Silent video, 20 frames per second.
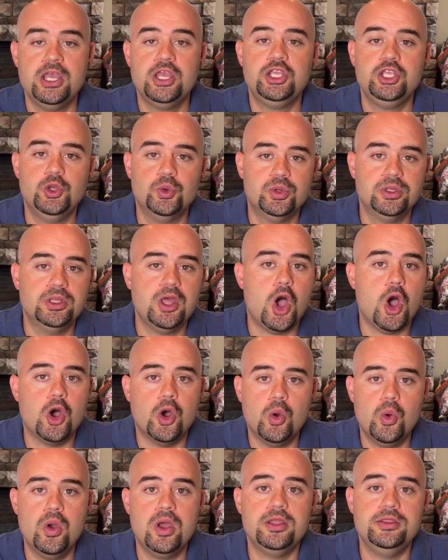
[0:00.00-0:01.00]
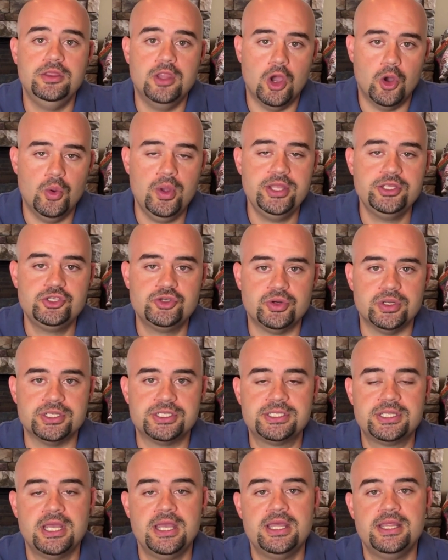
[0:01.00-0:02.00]
you will owe no
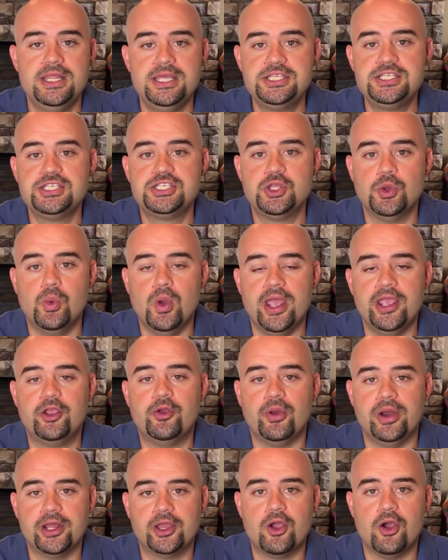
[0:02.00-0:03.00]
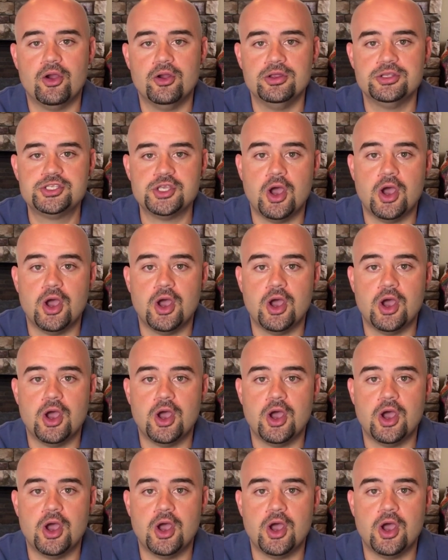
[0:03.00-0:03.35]
interest. This is the way credit cards